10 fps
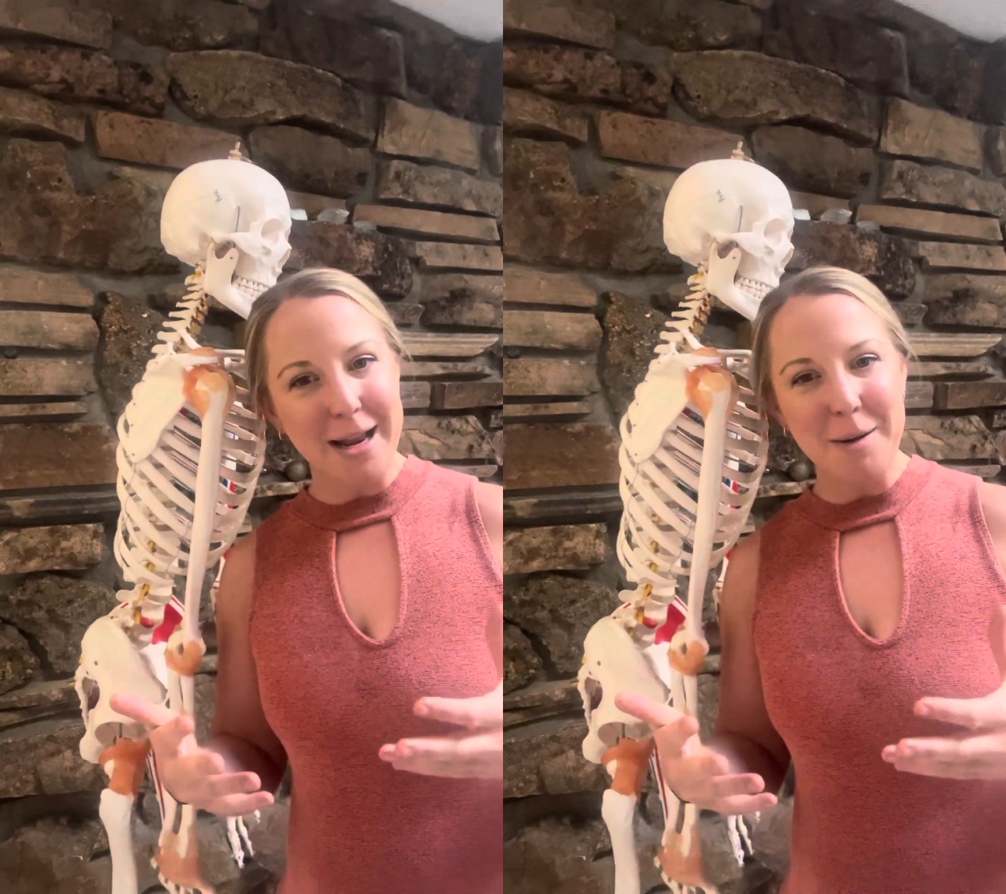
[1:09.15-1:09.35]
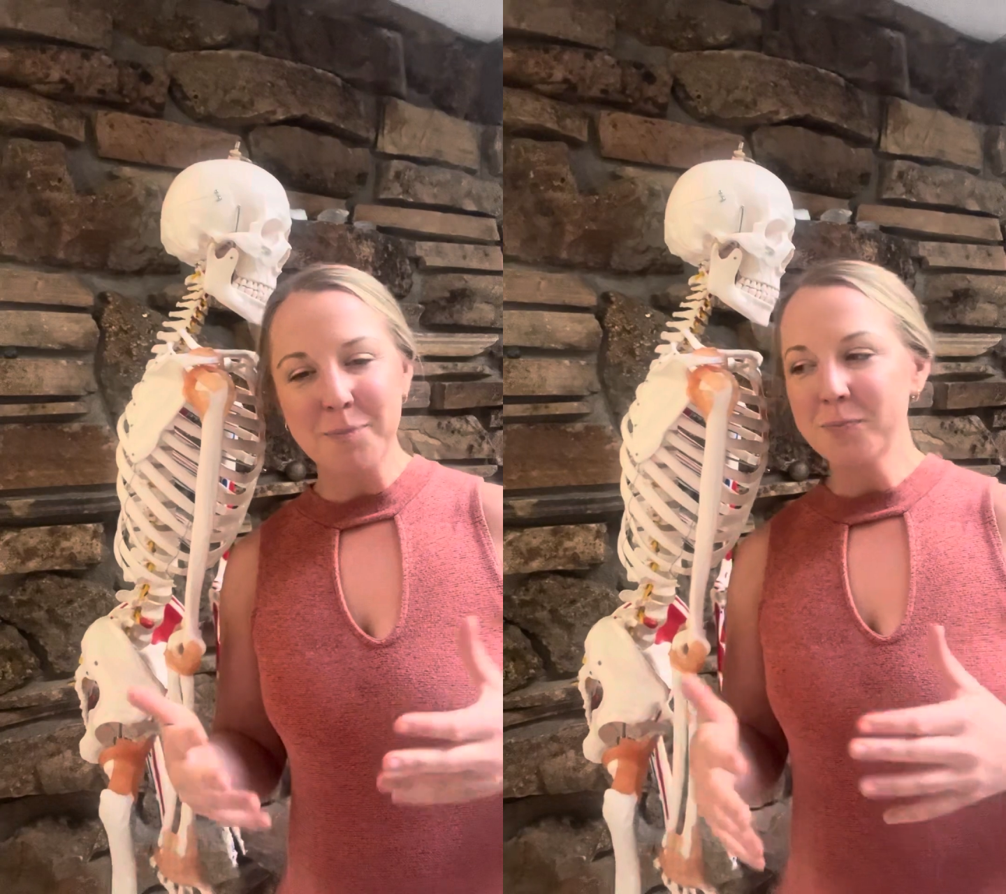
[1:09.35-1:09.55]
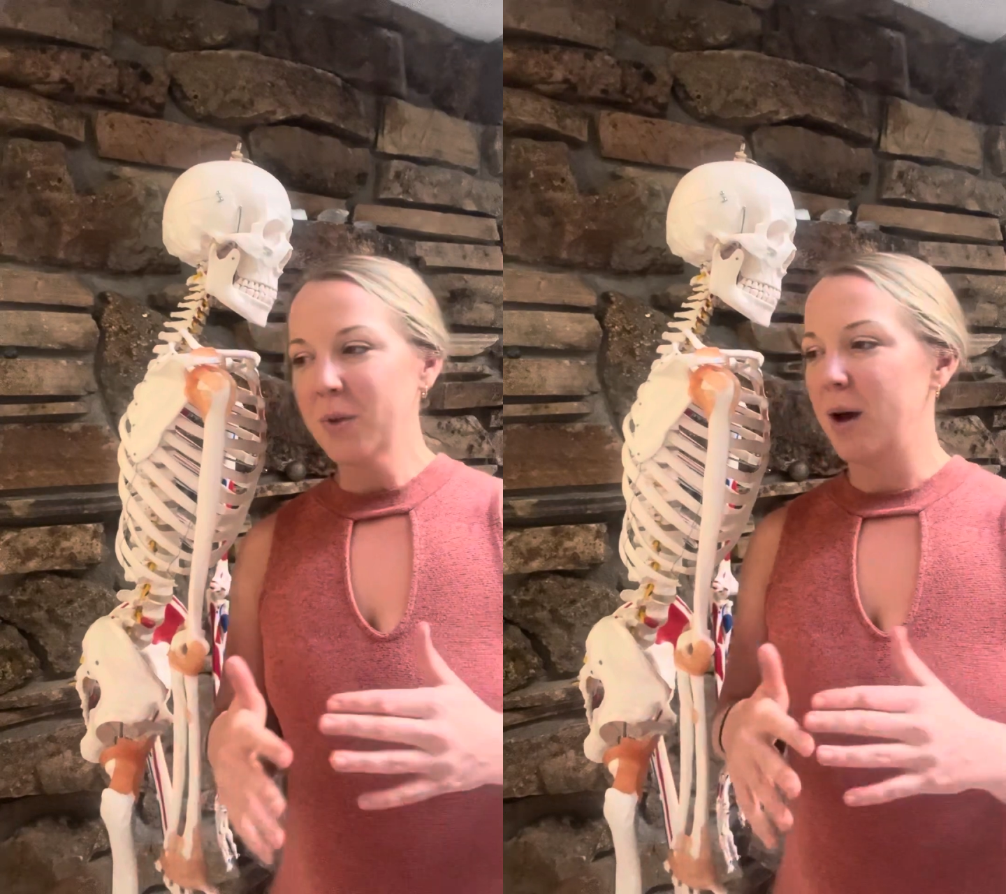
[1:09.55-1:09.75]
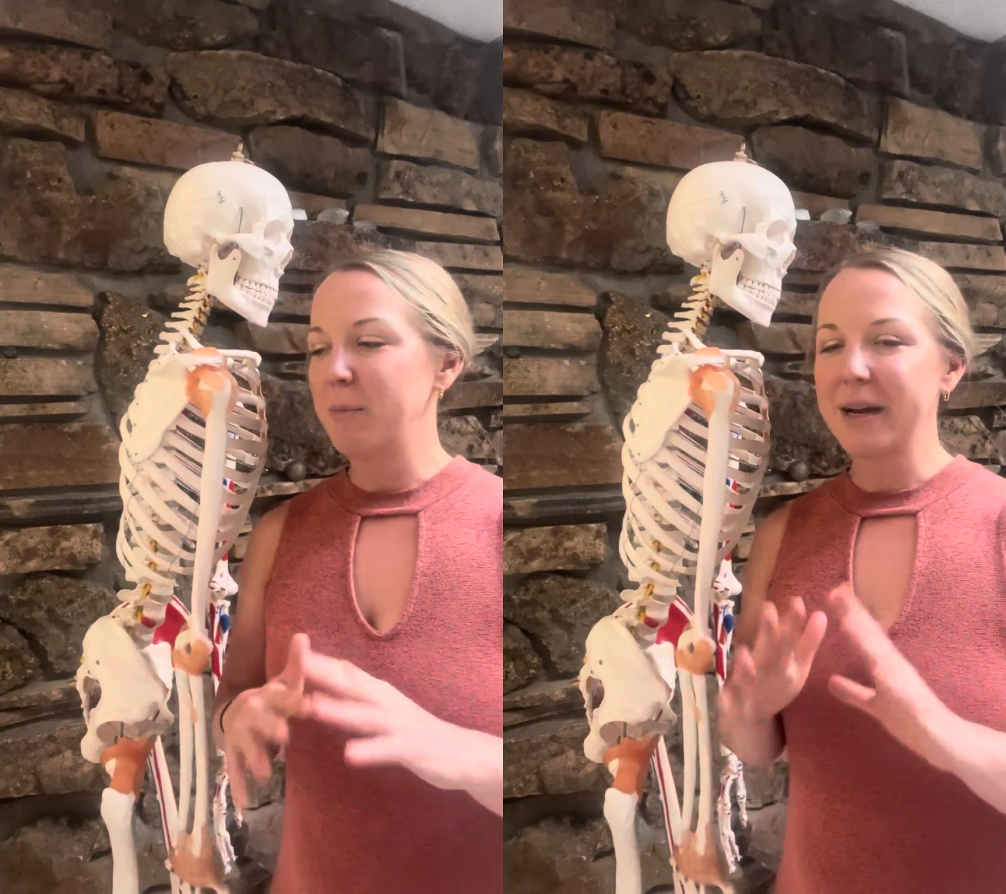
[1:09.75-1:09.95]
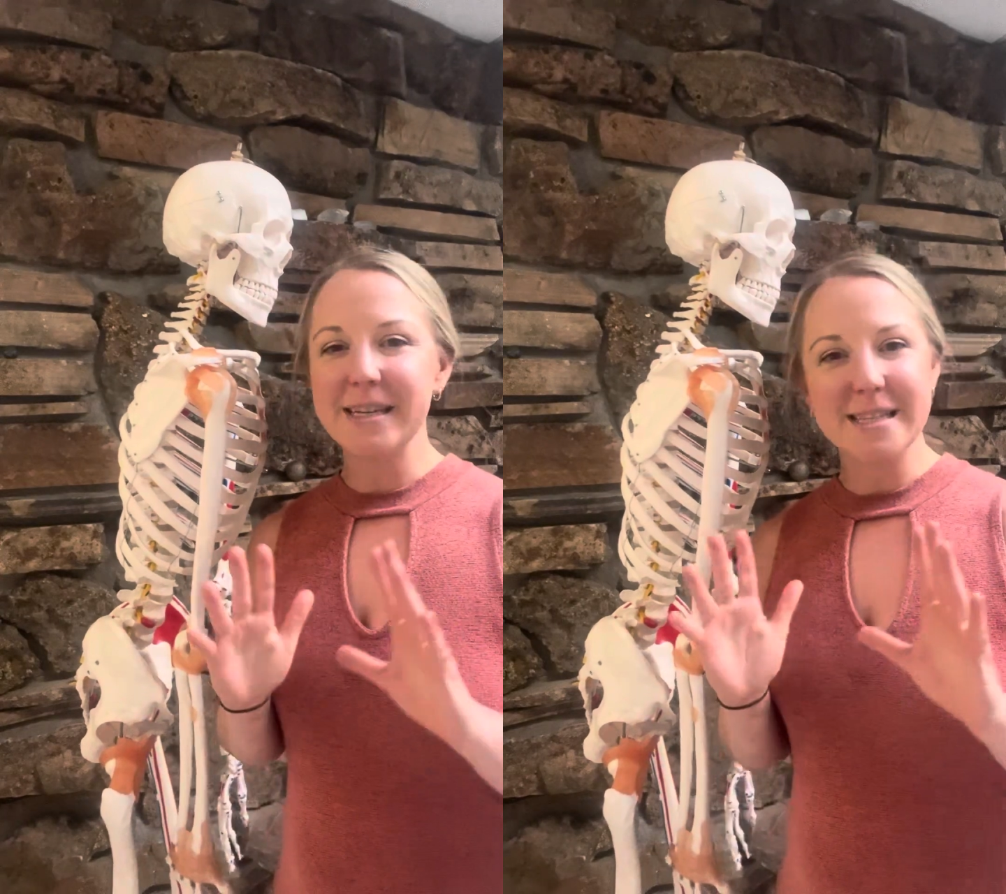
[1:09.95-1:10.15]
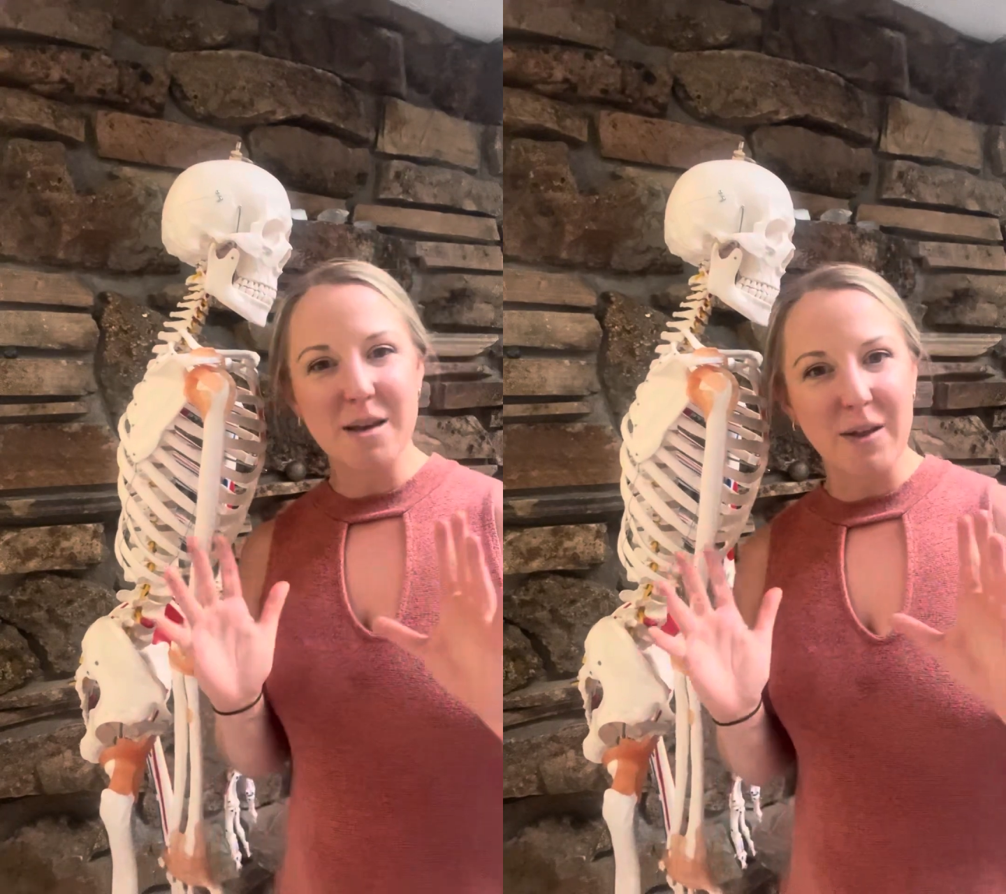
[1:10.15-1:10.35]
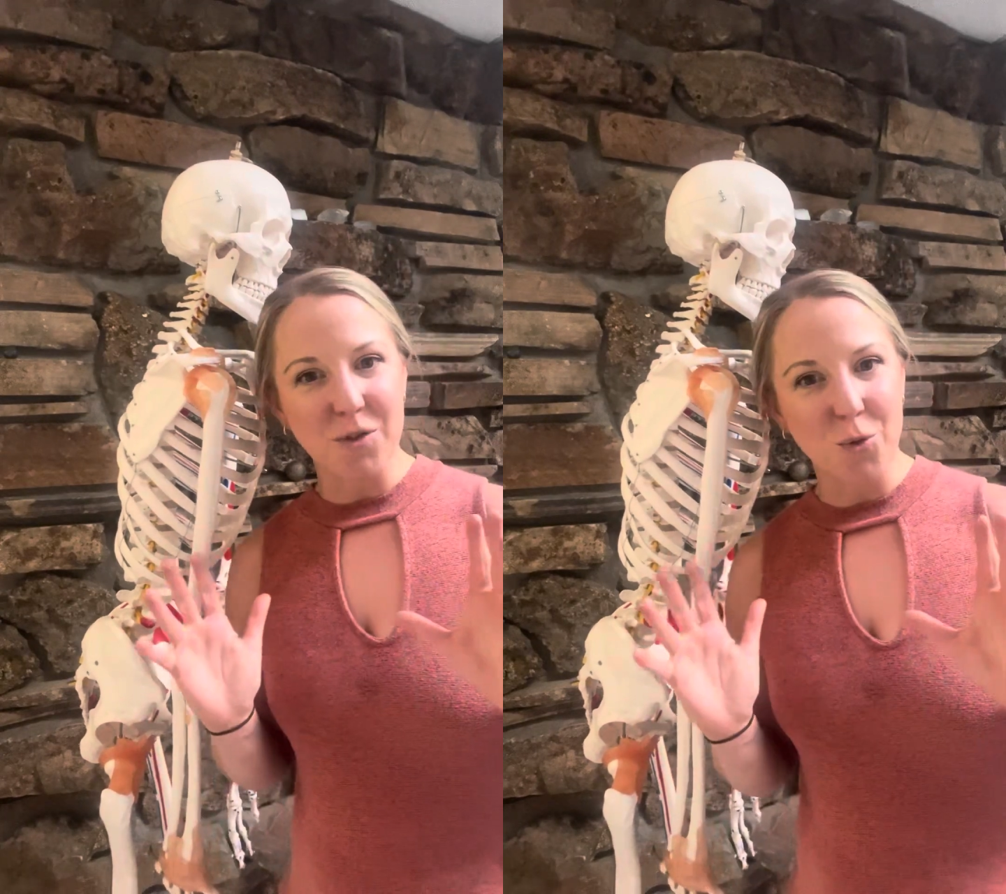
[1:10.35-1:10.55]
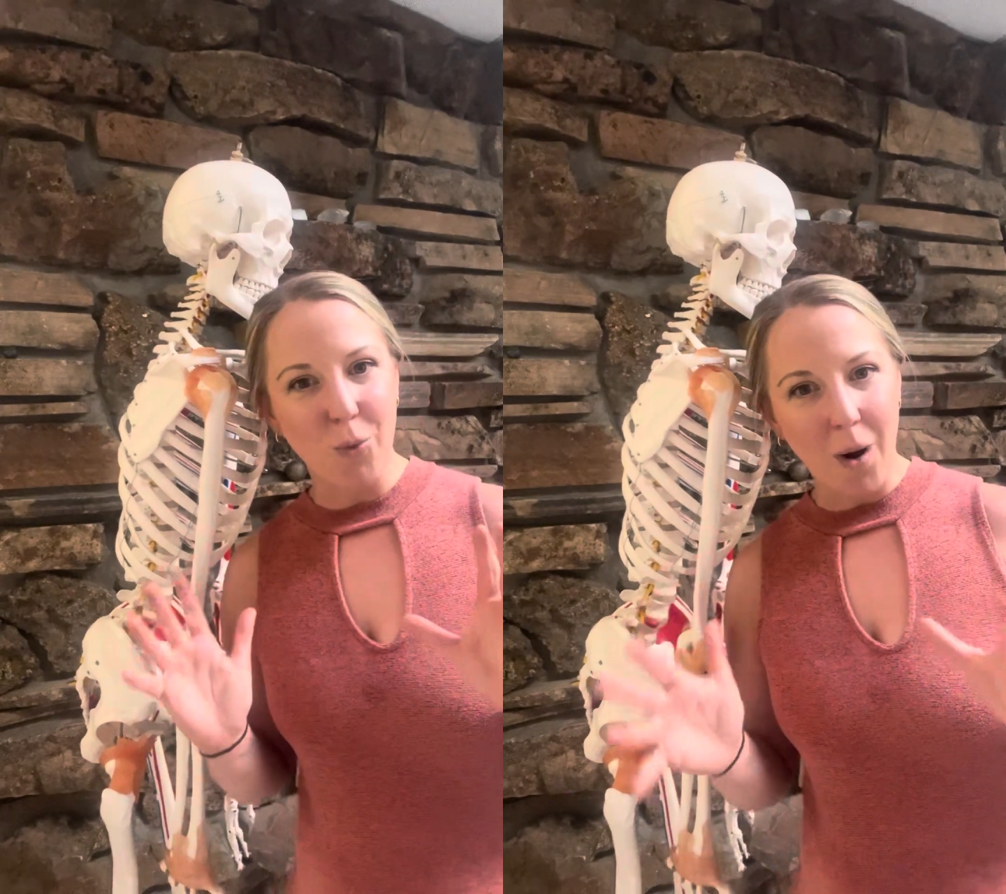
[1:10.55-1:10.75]
I'm not gonna say
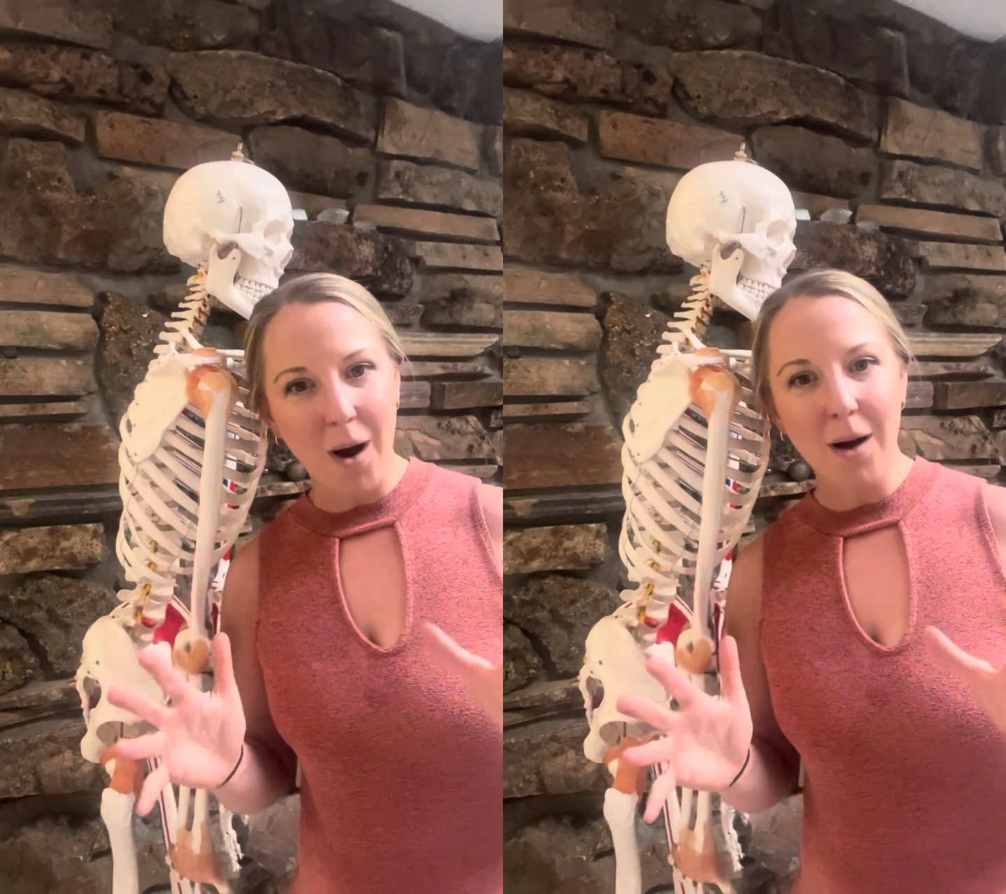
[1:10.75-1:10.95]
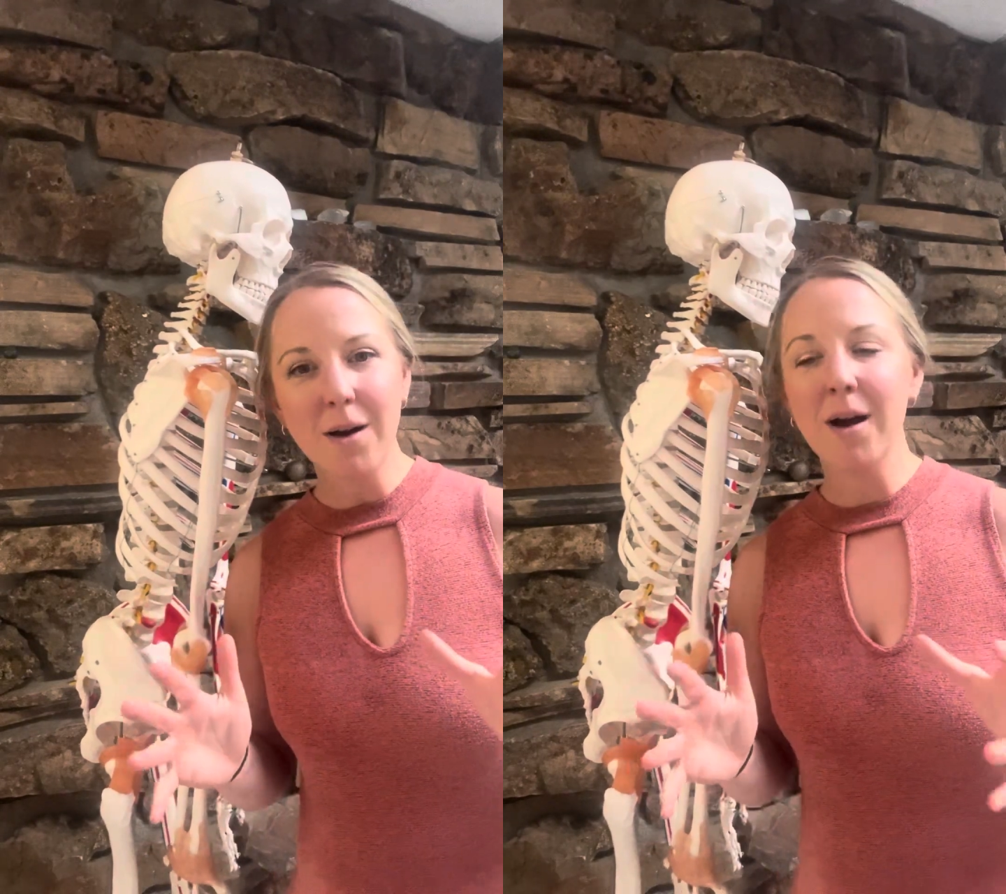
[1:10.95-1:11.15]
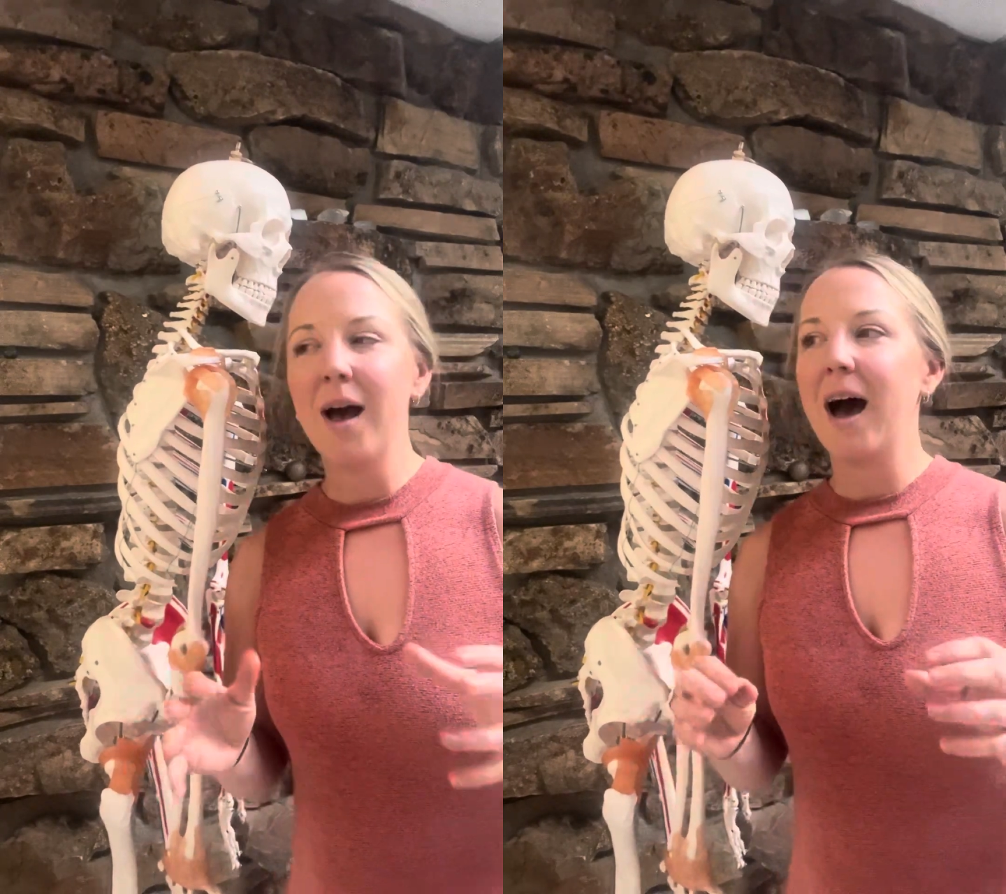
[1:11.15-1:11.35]
that's wrong.